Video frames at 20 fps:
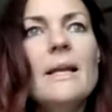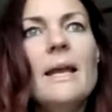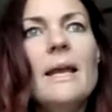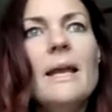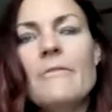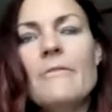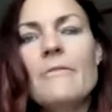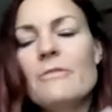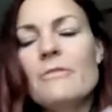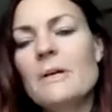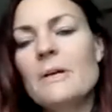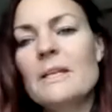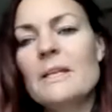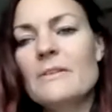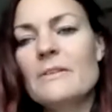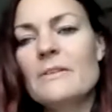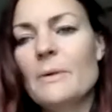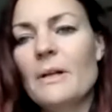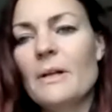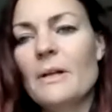everybody
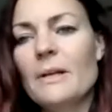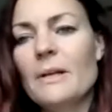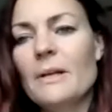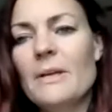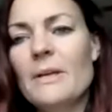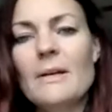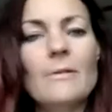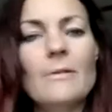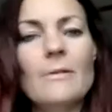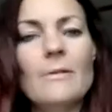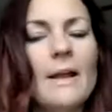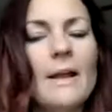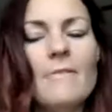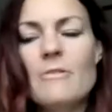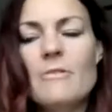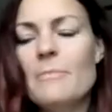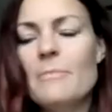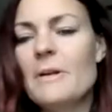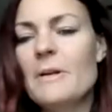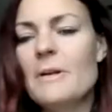is welcome here,
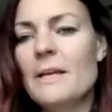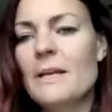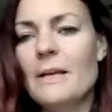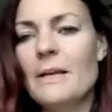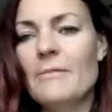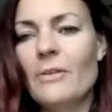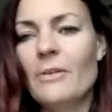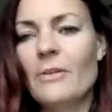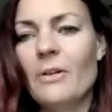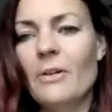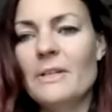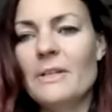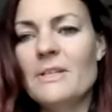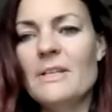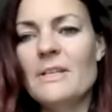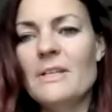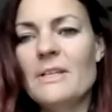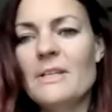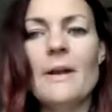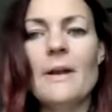everybody can
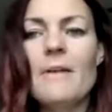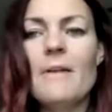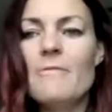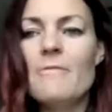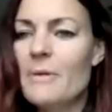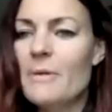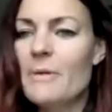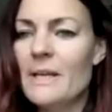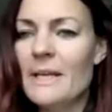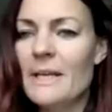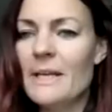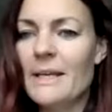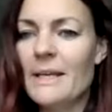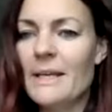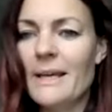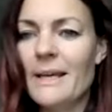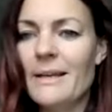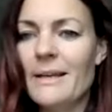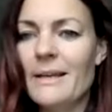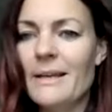volunteer, everybody
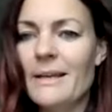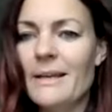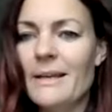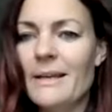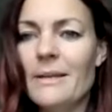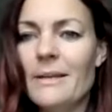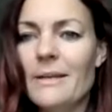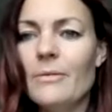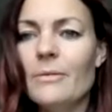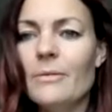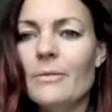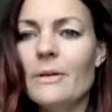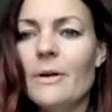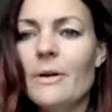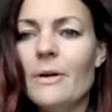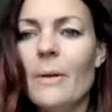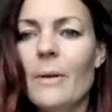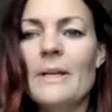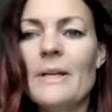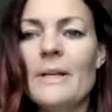can, you know,
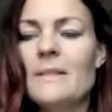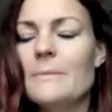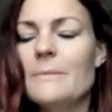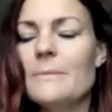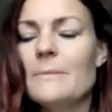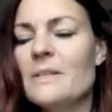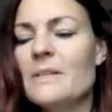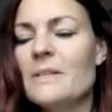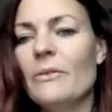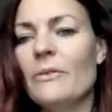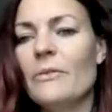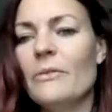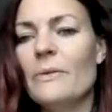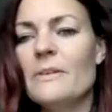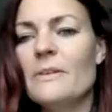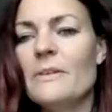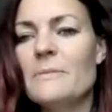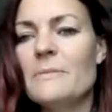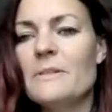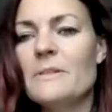nominate themselves for
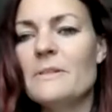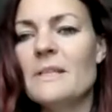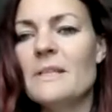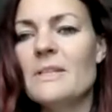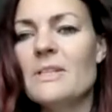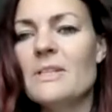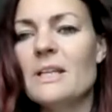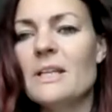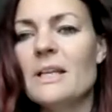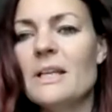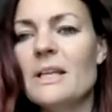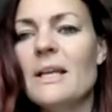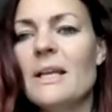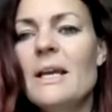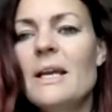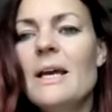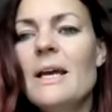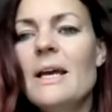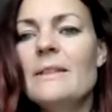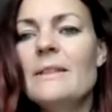this position,
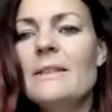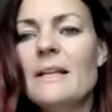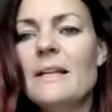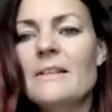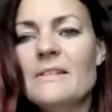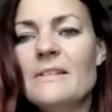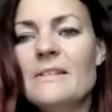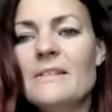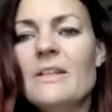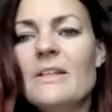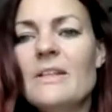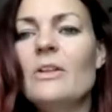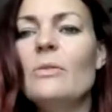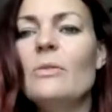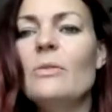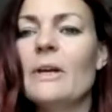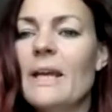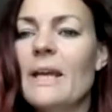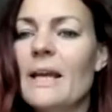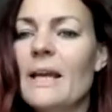that still
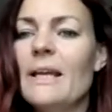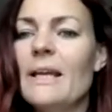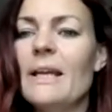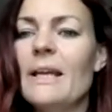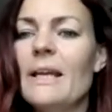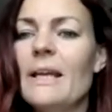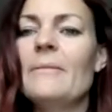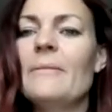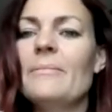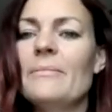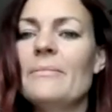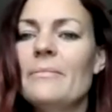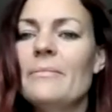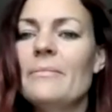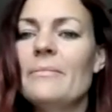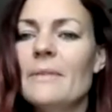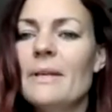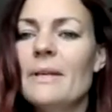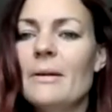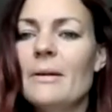we're getting,
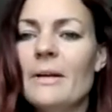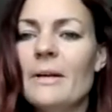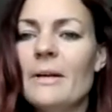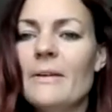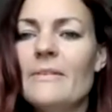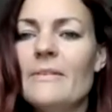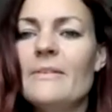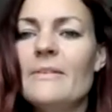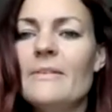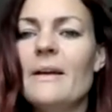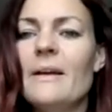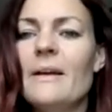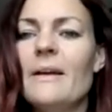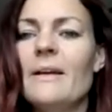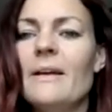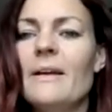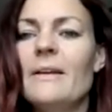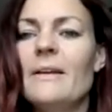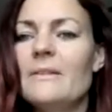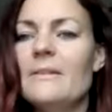you know, as
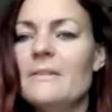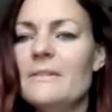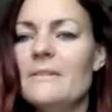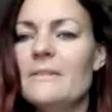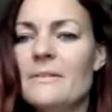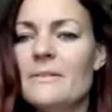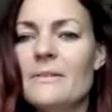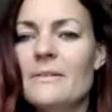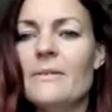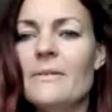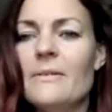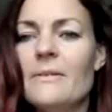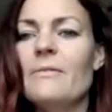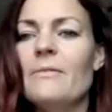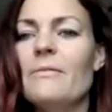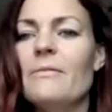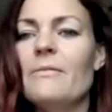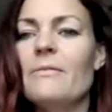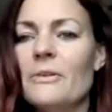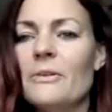certain
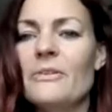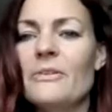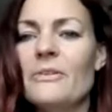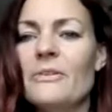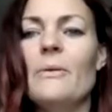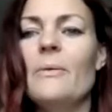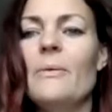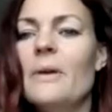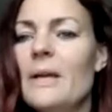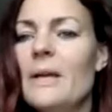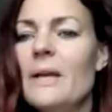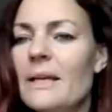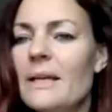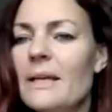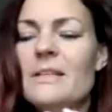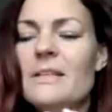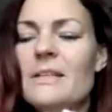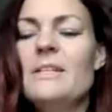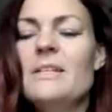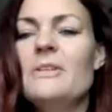folks who
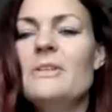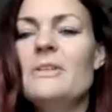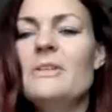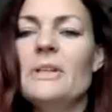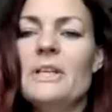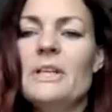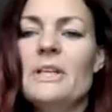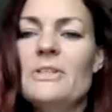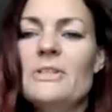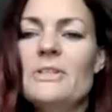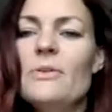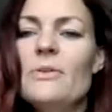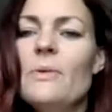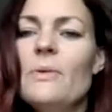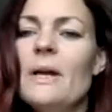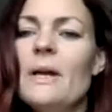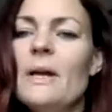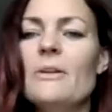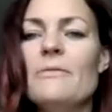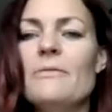continually do
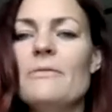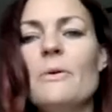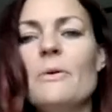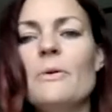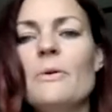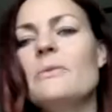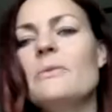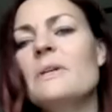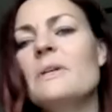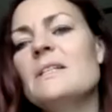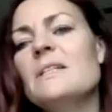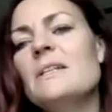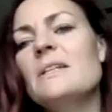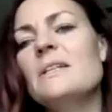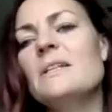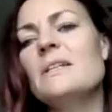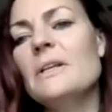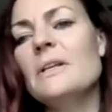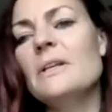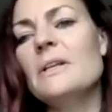and other folks who
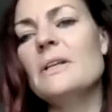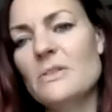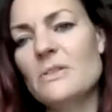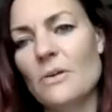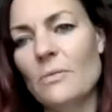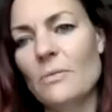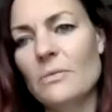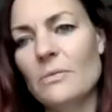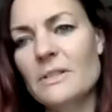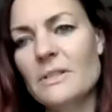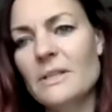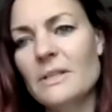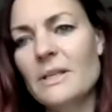continually don't.